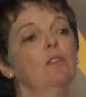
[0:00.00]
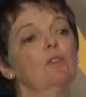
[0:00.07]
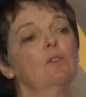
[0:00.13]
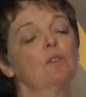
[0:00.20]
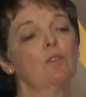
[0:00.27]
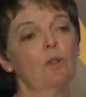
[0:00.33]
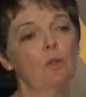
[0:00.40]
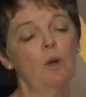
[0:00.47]

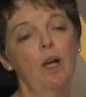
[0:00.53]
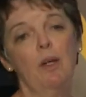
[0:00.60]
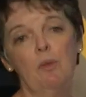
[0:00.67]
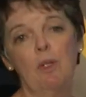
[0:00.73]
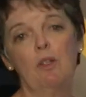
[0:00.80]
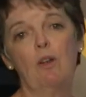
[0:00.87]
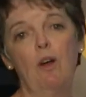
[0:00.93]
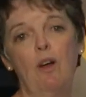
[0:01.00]
So I
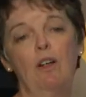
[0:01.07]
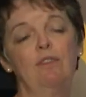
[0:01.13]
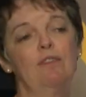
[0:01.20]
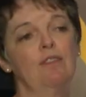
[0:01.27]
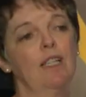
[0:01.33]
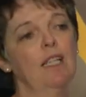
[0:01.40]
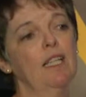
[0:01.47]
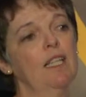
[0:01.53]
went off
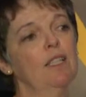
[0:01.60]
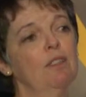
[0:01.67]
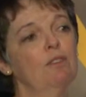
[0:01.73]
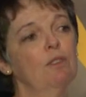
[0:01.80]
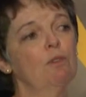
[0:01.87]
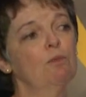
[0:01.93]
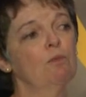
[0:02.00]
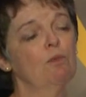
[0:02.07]
and
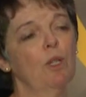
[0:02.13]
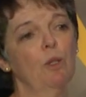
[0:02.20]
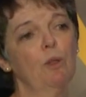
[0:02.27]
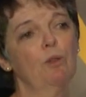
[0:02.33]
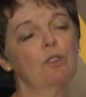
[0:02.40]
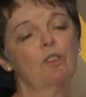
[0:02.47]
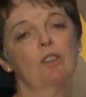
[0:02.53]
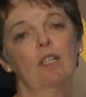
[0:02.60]

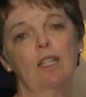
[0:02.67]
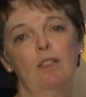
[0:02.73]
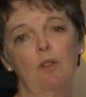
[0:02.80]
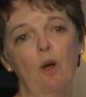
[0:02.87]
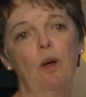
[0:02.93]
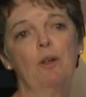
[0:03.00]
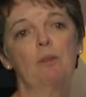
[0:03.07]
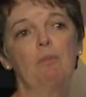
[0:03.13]
wrote an
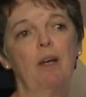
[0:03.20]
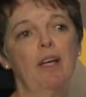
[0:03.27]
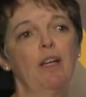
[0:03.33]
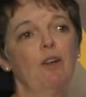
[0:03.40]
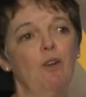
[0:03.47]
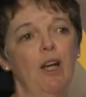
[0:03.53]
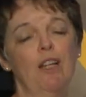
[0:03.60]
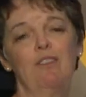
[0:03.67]

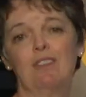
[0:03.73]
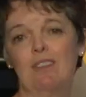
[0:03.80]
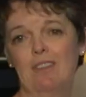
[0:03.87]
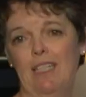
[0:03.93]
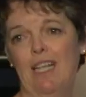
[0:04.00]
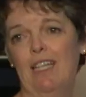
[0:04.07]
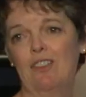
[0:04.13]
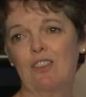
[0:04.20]

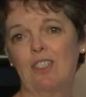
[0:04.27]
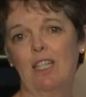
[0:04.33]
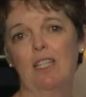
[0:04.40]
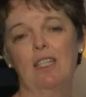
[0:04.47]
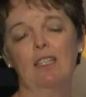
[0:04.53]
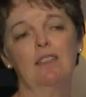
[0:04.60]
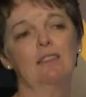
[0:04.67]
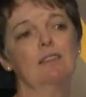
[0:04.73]
autobiographical
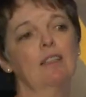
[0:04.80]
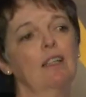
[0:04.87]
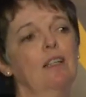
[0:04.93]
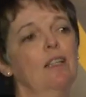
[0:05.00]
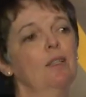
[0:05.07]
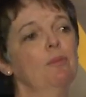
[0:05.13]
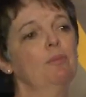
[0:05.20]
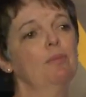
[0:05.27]
essay
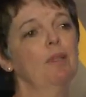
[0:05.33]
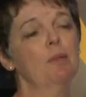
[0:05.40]
um,